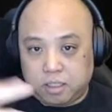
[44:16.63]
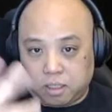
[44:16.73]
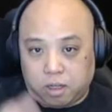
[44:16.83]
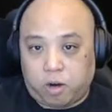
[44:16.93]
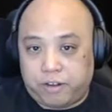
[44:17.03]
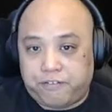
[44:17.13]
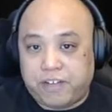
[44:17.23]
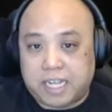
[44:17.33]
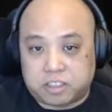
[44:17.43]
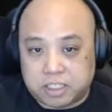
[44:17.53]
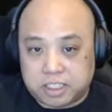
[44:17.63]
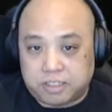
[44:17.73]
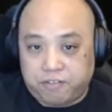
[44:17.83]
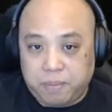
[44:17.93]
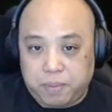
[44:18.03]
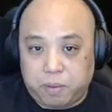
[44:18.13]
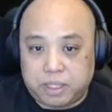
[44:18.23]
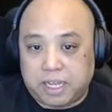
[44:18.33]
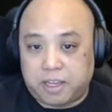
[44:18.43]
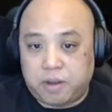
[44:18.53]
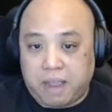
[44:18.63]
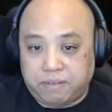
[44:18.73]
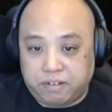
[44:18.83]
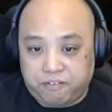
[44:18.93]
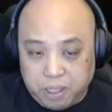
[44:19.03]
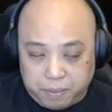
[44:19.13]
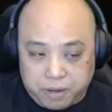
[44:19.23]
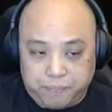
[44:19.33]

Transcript: already factors in the flipping without you having to flip it.